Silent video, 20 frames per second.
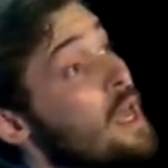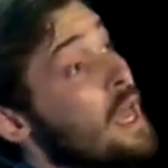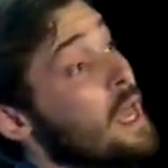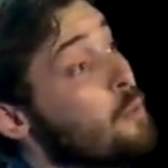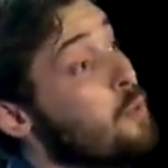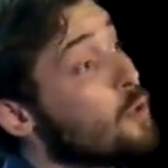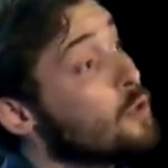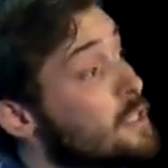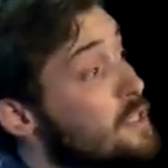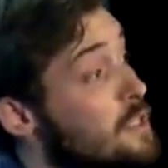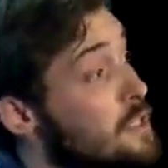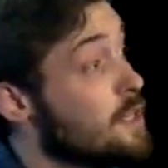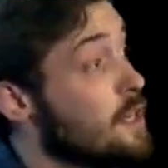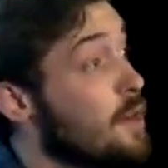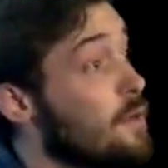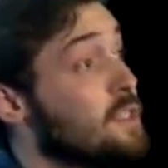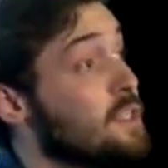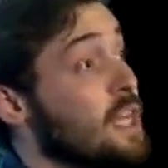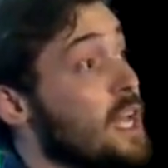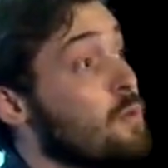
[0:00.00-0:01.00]
Important to
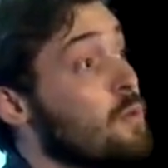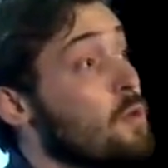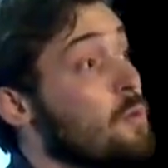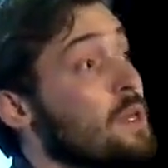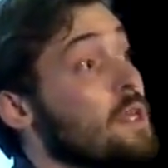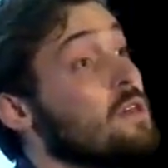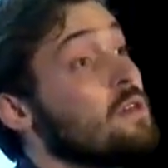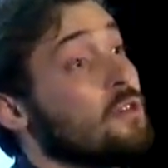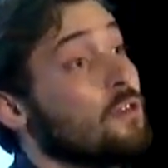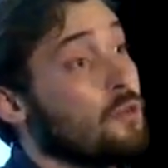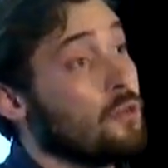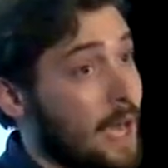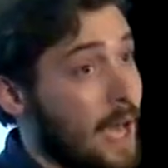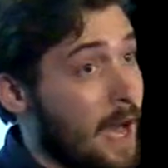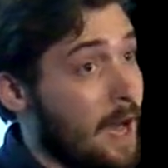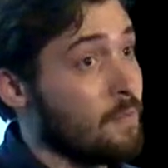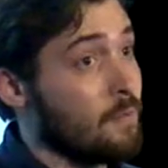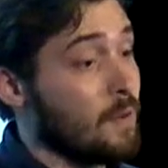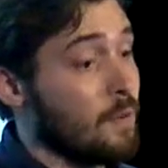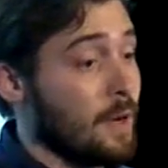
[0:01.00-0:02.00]
note with JRuby, you
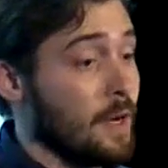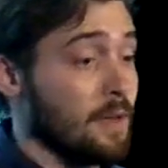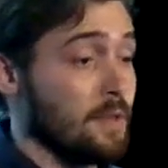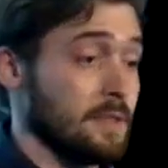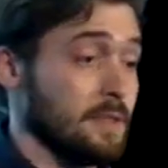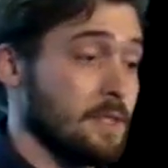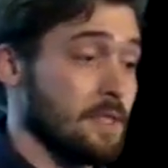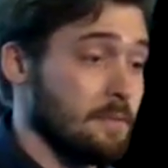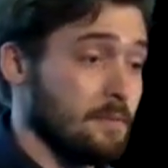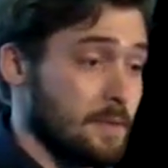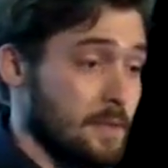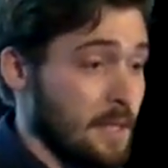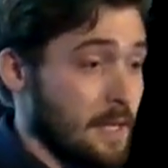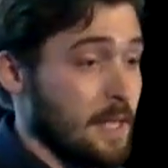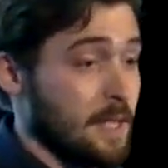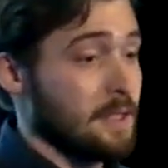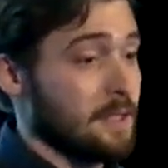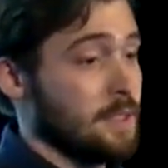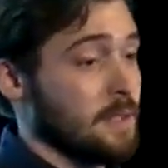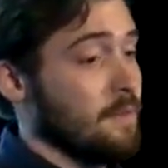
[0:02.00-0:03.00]
can run Rails in it, so
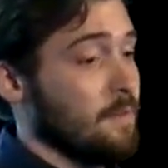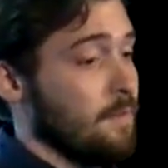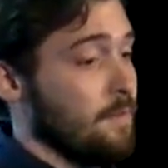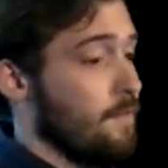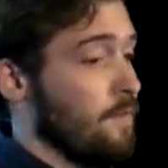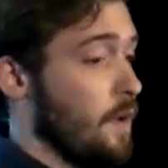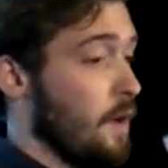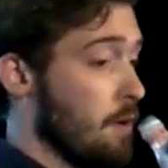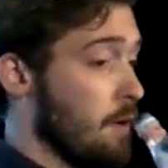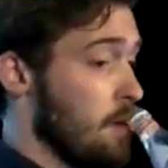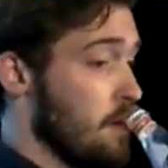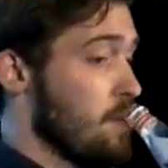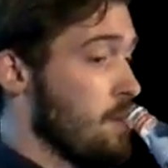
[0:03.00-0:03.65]
that's fun.